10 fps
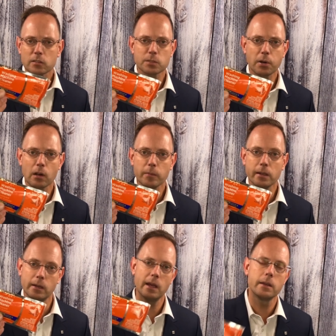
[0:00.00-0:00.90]

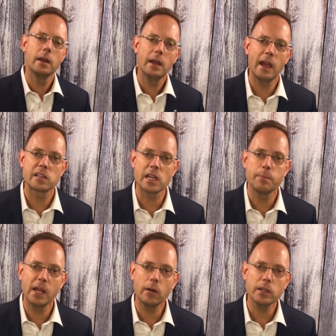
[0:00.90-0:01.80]
department. And as a
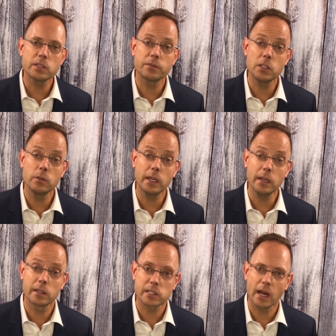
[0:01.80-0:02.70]
parent of 2
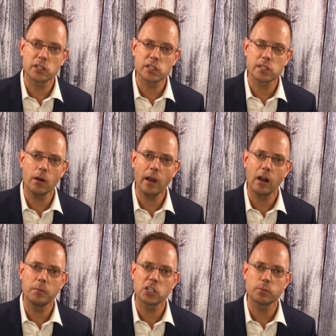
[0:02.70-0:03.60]
kids, I just know
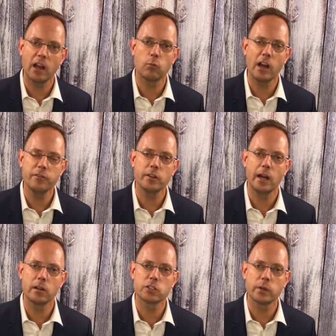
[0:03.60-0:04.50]
how much my wife and
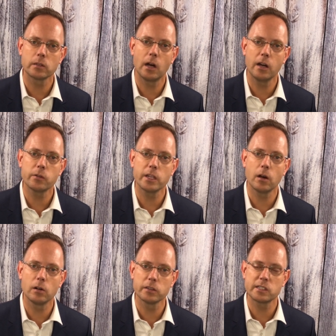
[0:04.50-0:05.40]
I are doing laundry
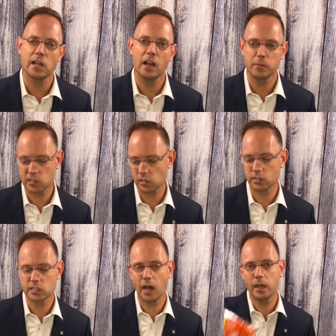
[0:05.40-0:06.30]
all the time. And so the
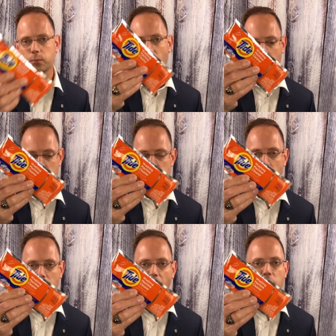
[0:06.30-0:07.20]
Tide products are
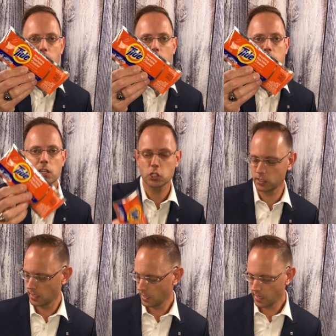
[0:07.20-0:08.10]
in heavy
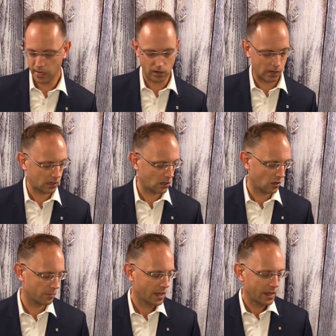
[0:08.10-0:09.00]
rotation in our
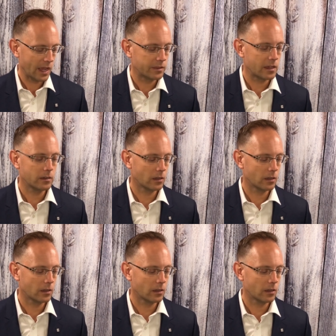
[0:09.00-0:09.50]
home. And then